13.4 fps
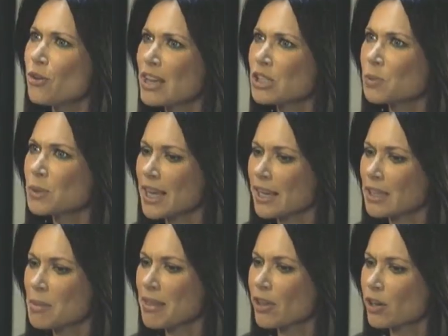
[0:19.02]
You guys
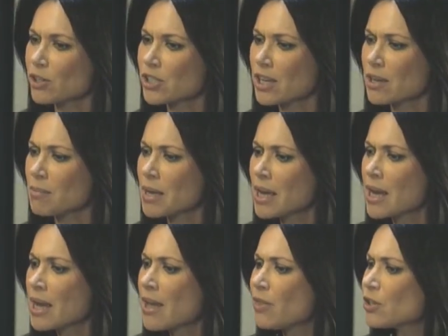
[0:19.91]
were telling me there's
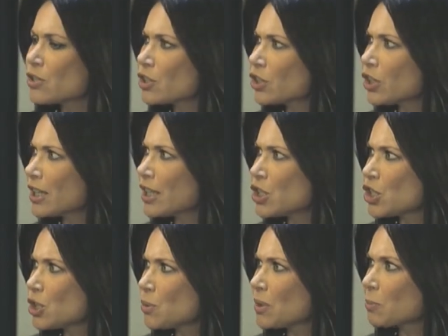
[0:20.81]
um there's a
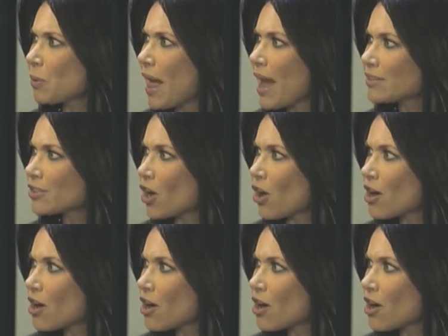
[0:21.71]
little issue with black